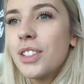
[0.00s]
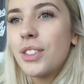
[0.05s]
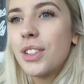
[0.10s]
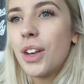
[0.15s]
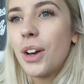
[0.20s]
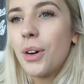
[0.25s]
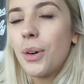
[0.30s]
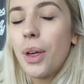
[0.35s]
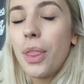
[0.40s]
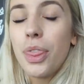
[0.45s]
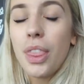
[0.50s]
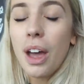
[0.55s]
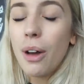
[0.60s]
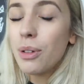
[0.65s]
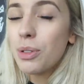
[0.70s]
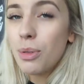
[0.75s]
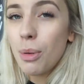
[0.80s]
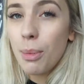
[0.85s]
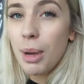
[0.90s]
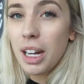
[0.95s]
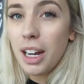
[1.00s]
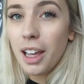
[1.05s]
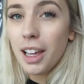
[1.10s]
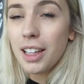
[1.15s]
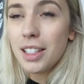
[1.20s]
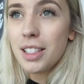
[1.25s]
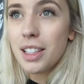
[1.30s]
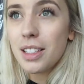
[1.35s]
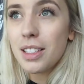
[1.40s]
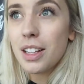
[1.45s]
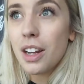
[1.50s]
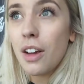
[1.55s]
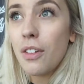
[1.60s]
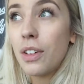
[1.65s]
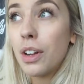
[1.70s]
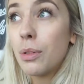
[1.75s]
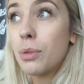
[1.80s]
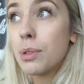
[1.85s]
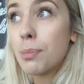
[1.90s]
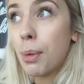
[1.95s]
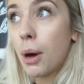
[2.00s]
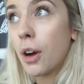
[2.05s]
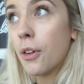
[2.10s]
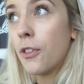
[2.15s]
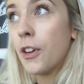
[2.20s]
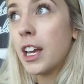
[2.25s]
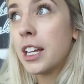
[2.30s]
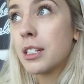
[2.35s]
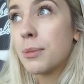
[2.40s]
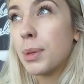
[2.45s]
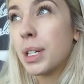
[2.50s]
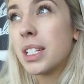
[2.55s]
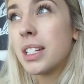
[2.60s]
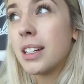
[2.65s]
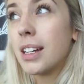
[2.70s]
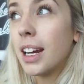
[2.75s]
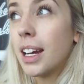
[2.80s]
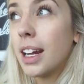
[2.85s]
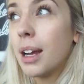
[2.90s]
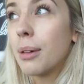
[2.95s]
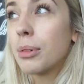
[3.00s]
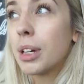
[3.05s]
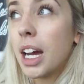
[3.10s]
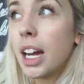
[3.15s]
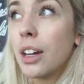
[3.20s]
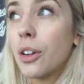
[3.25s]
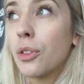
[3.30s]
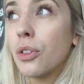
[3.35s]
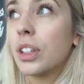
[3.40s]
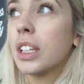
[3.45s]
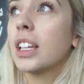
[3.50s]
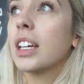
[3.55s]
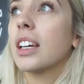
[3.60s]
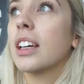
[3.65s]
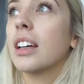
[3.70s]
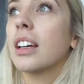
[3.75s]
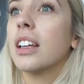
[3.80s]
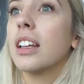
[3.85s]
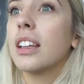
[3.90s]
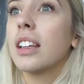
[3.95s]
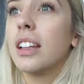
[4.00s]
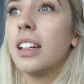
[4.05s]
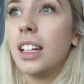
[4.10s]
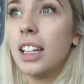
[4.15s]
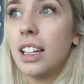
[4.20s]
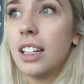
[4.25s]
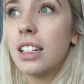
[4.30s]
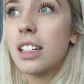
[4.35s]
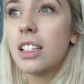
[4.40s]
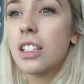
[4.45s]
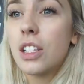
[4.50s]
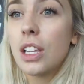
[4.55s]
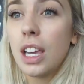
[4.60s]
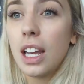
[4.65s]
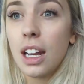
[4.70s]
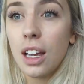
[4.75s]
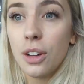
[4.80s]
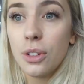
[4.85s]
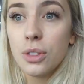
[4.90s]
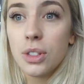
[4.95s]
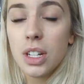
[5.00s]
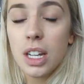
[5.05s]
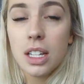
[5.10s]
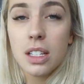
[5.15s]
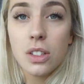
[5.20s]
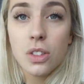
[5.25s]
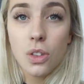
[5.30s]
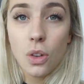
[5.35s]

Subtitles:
So that was what my night consisted of, and it was perfect. But tonight I'm kind of feeling the need to get out and